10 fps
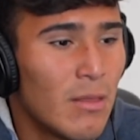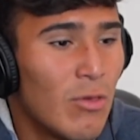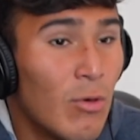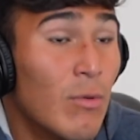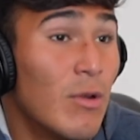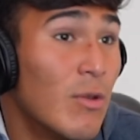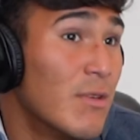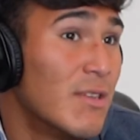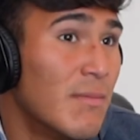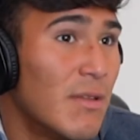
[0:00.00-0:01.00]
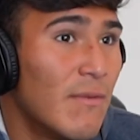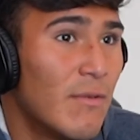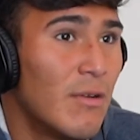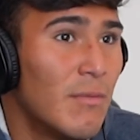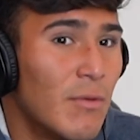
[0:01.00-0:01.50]
So I want to do the same thing
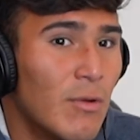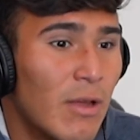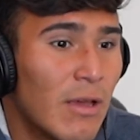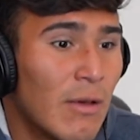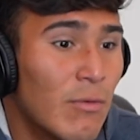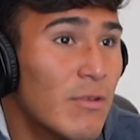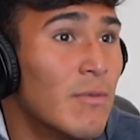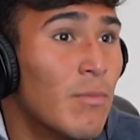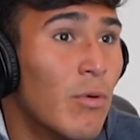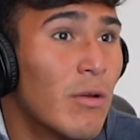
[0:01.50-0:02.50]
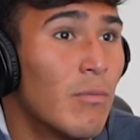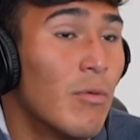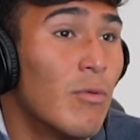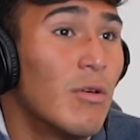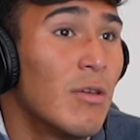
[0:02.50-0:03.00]
for him, you know, like I want to support him
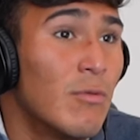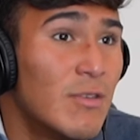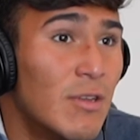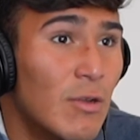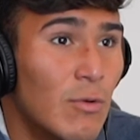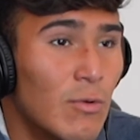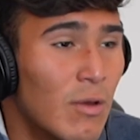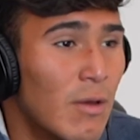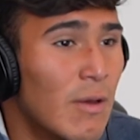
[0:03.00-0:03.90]
on what he wants to do,